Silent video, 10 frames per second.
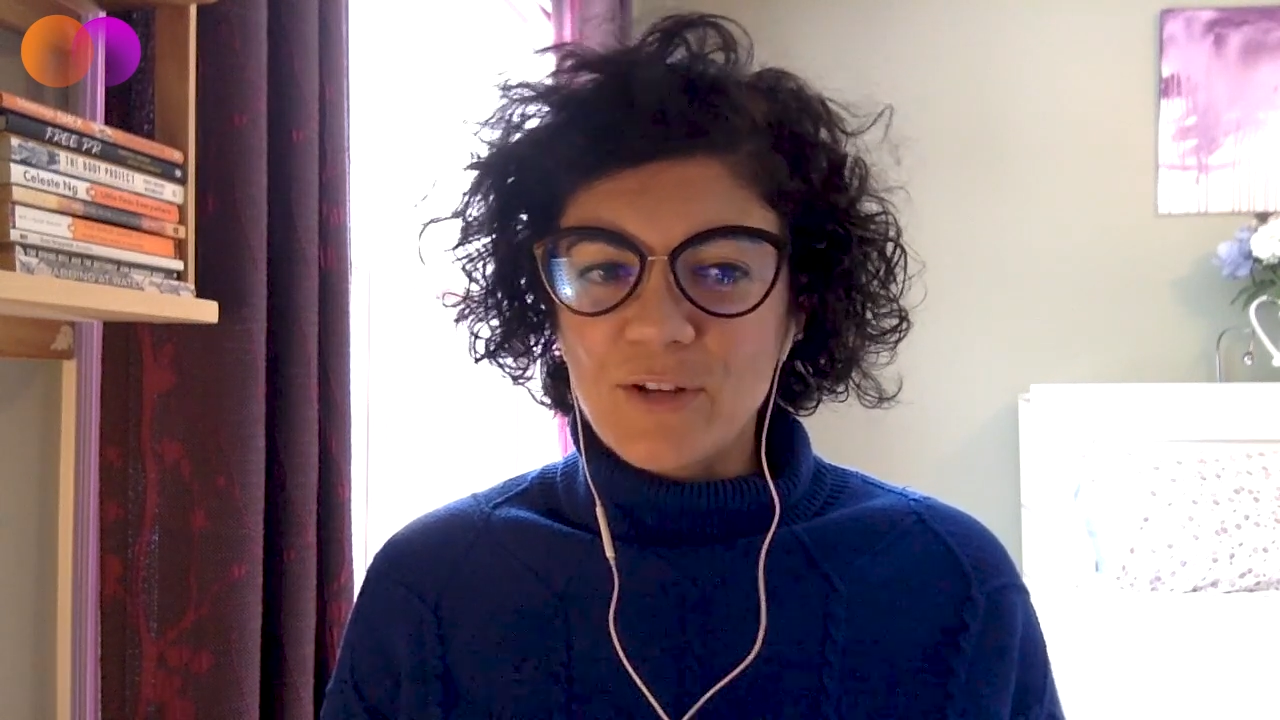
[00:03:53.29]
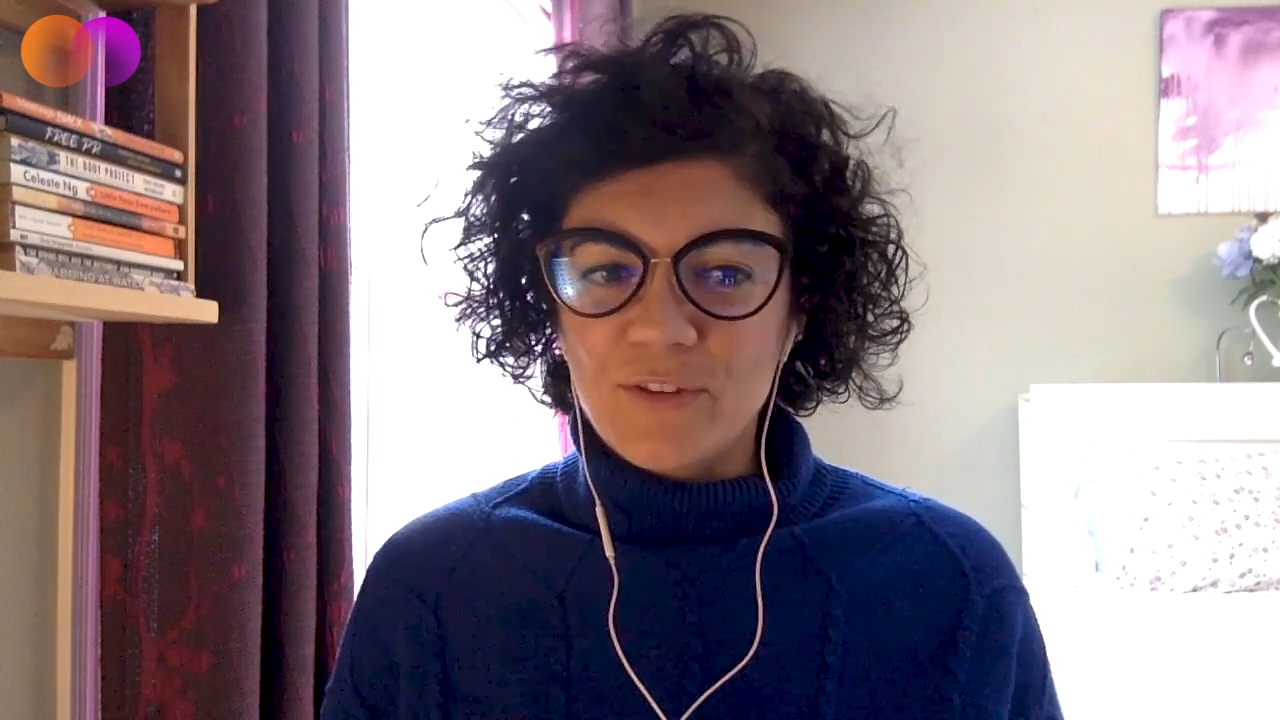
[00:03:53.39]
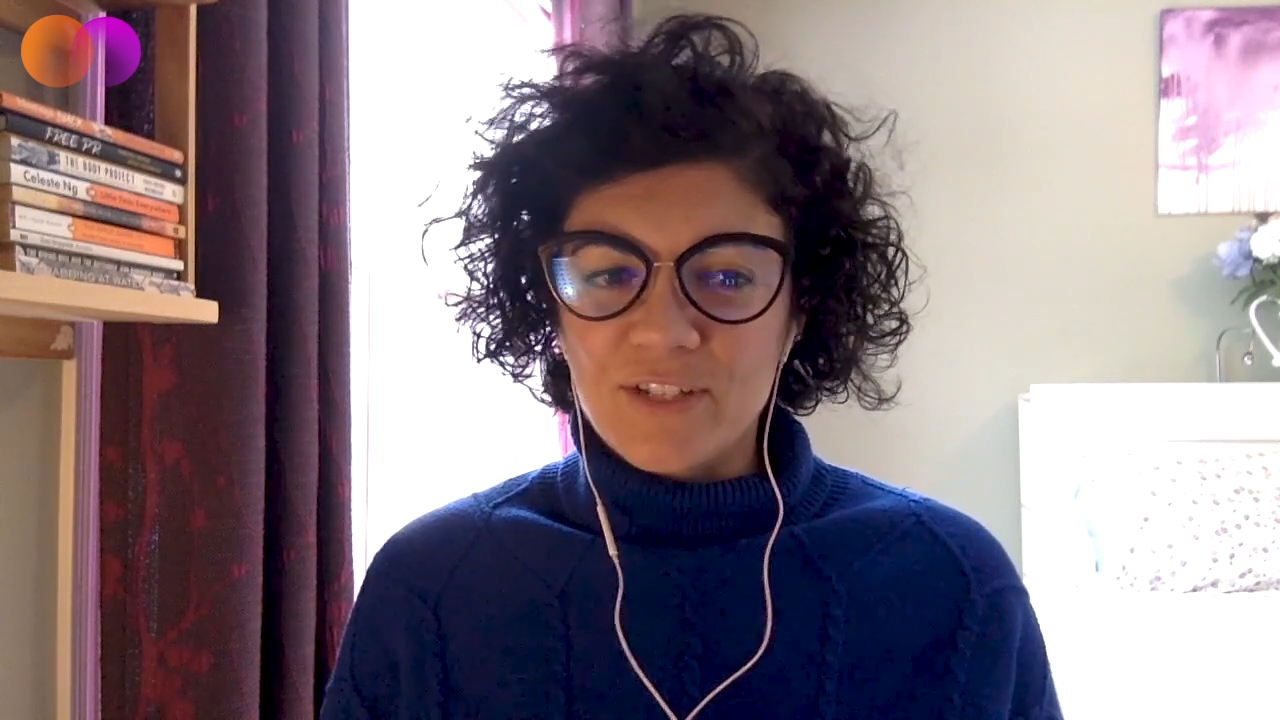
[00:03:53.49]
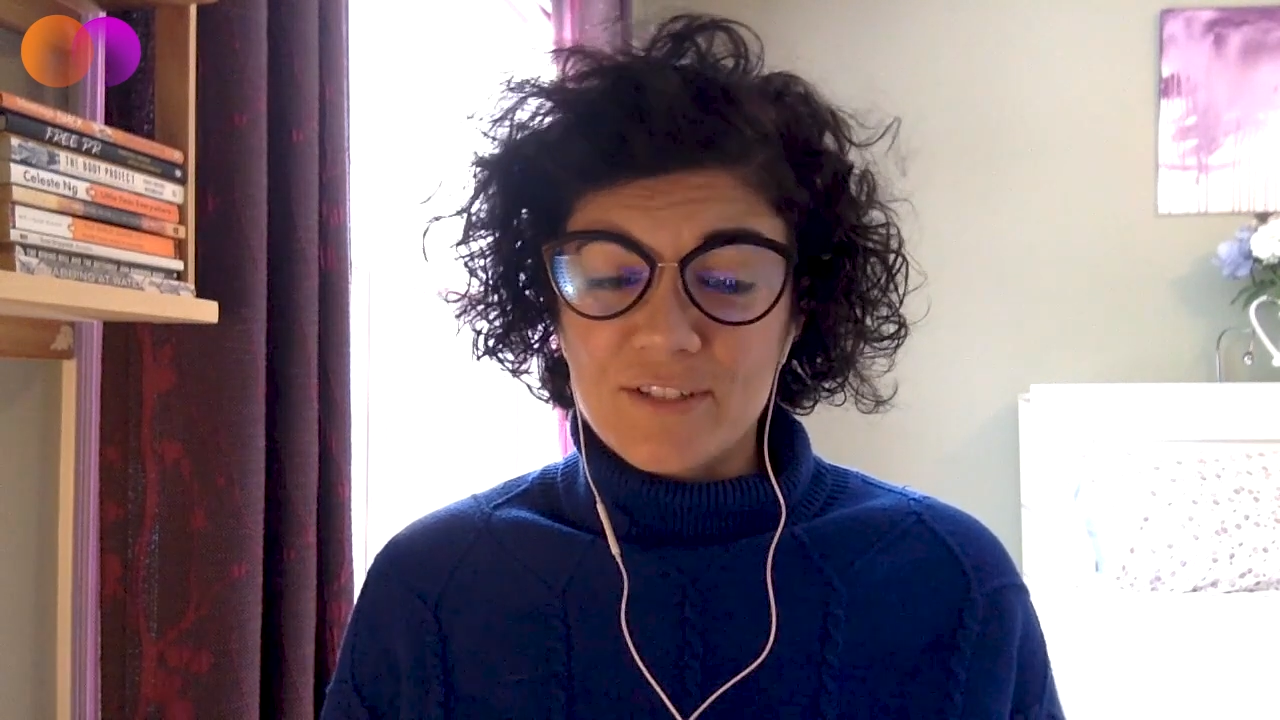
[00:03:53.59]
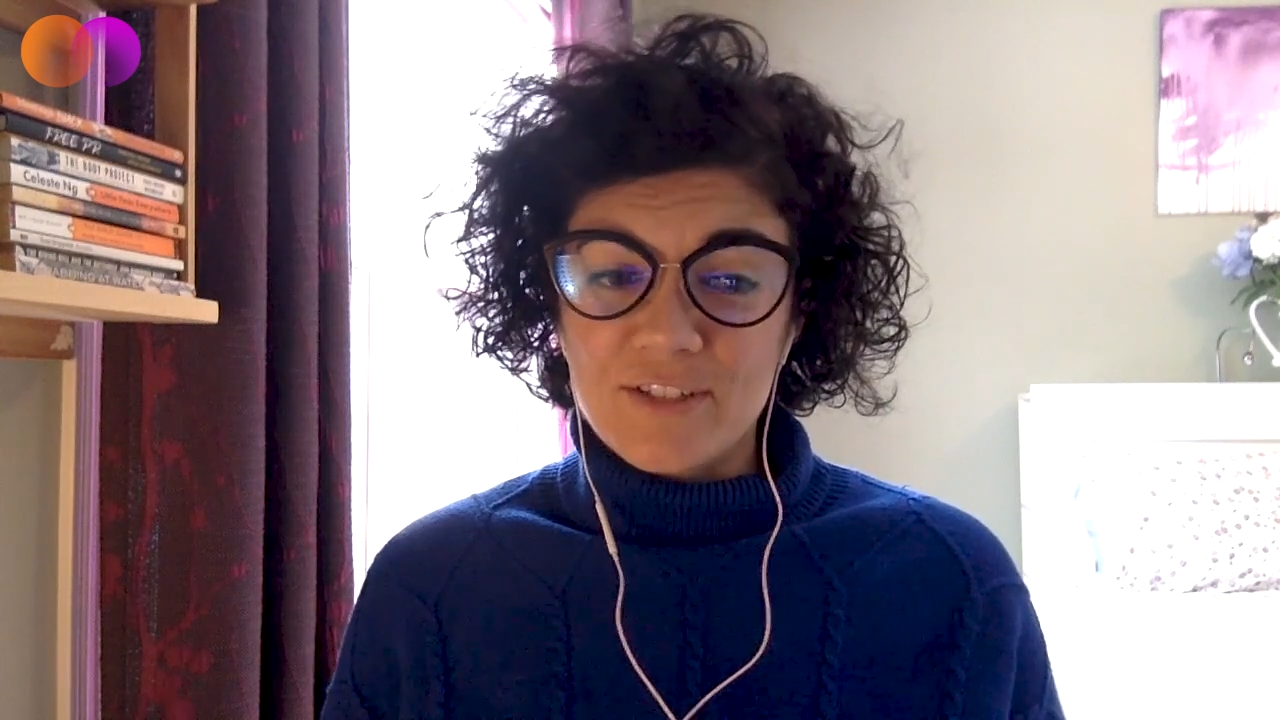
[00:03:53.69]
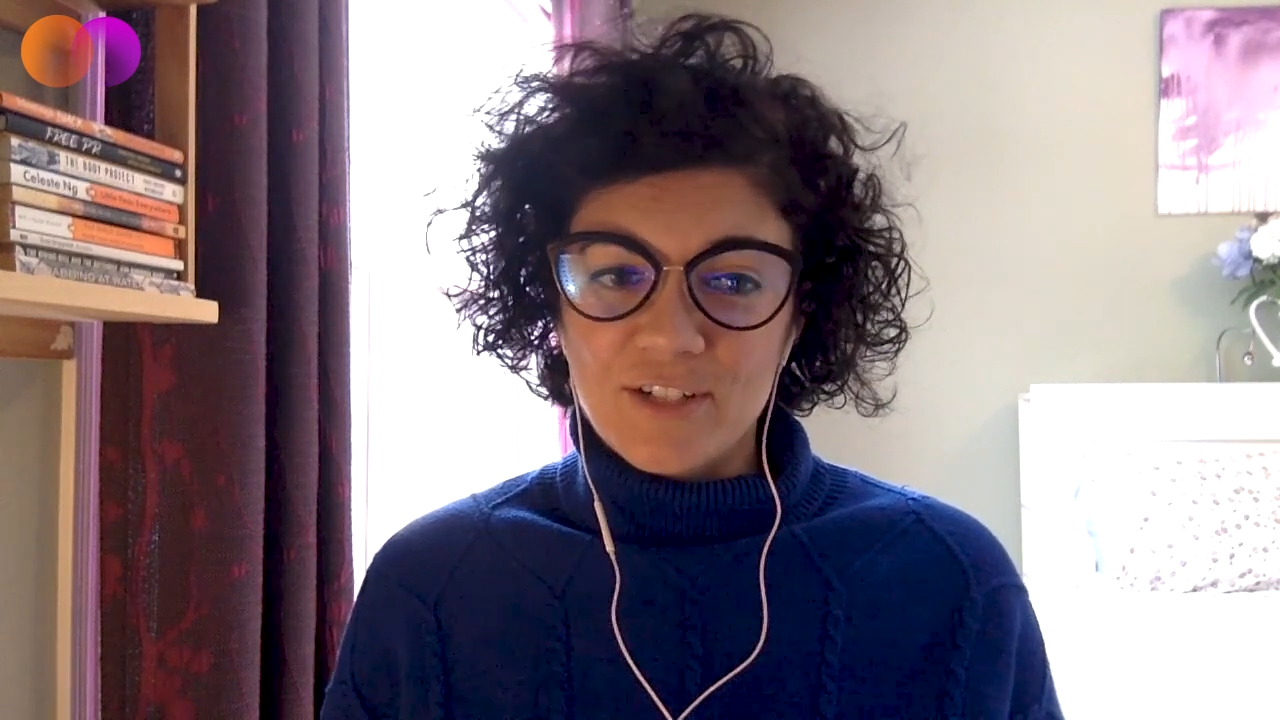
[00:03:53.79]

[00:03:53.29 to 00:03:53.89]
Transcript: there's